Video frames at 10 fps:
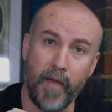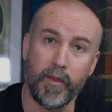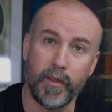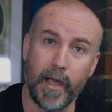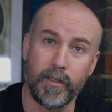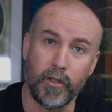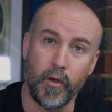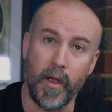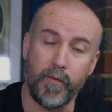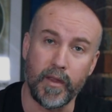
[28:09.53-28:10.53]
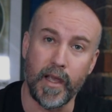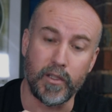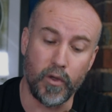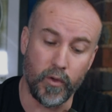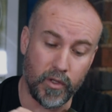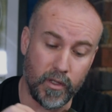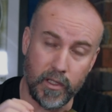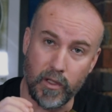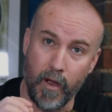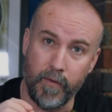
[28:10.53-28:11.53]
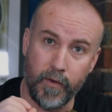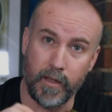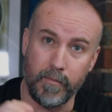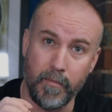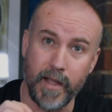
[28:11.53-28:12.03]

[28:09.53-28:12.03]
Everything they do, everything they touch has got fucking